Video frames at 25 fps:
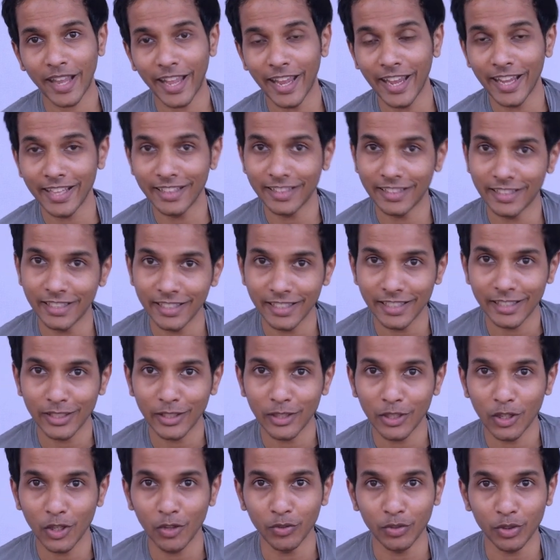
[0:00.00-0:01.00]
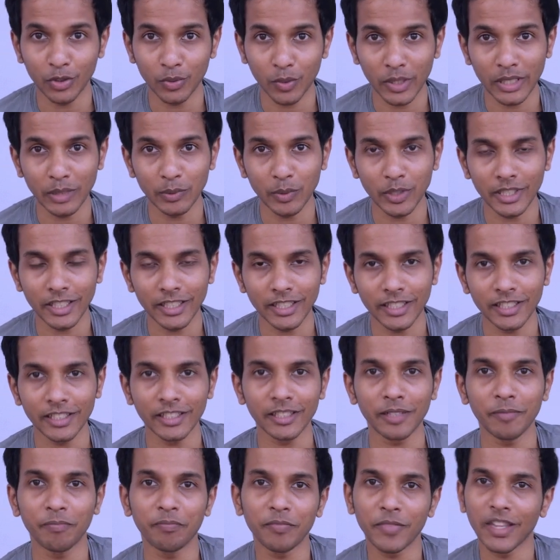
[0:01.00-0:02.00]
8th day of the 21
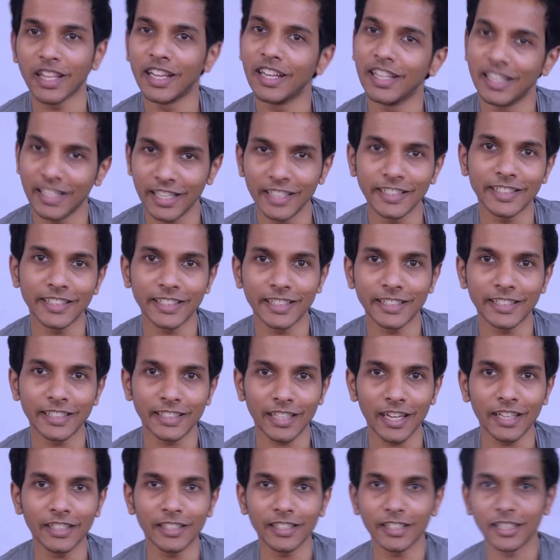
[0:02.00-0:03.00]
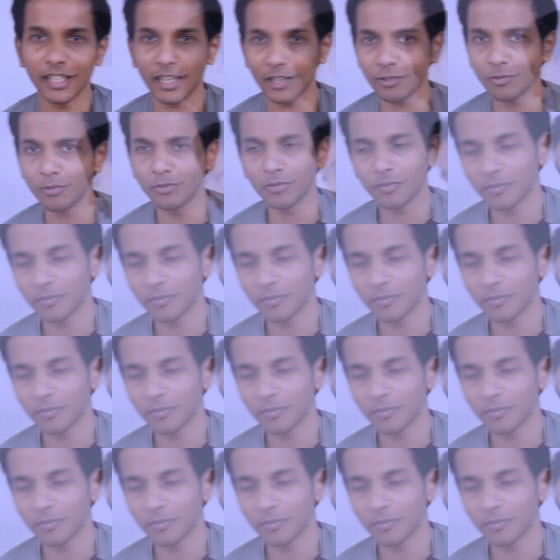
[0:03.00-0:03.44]
days. Let's get started now.